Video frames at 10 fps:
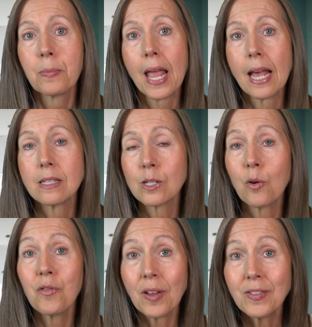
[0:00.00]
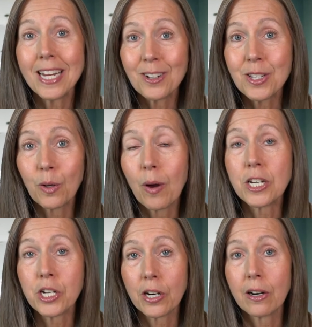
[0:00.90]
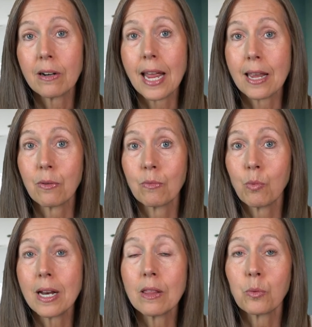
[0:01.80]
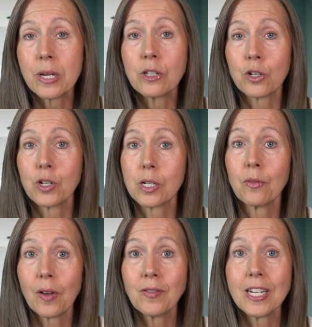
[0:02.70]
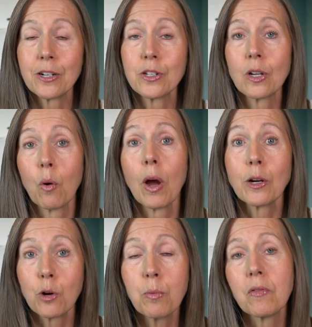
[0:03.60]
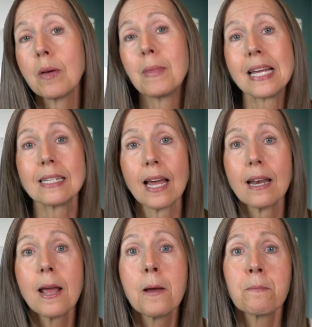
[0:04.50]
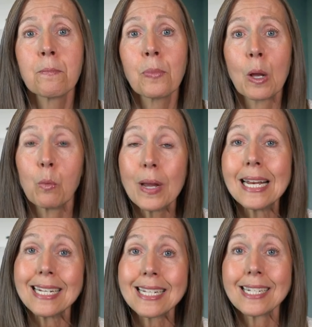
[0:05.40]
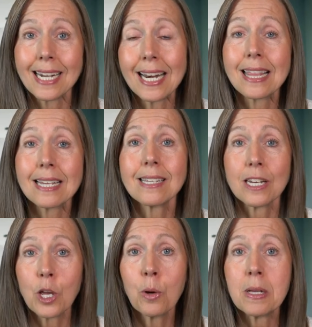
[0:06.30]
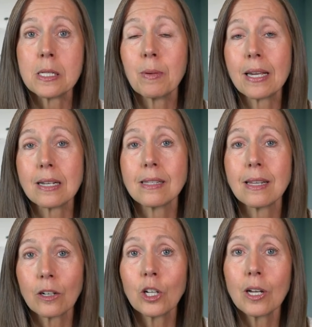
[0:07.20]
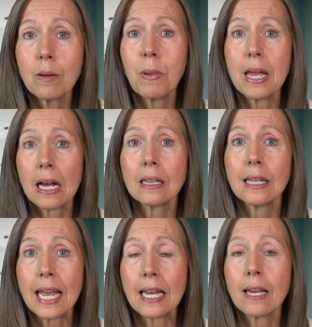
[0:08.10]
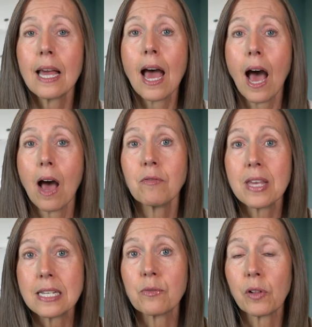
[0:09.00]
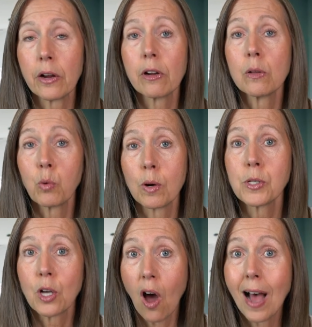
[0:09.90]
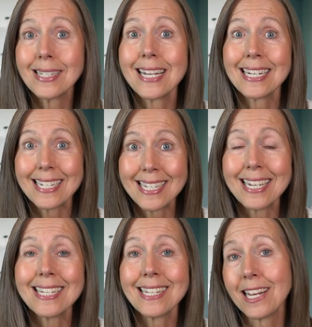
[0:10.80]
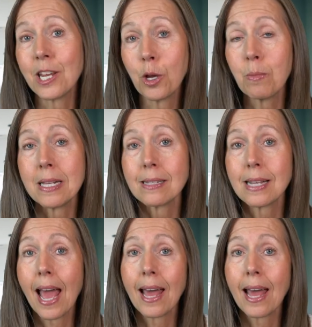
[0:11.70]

And so 50 years ago, I shared, like one of the researchers 50 years ago, a group of them, they said, we need to study this in humans because there could be a link of these filarial worms causing disease in humans.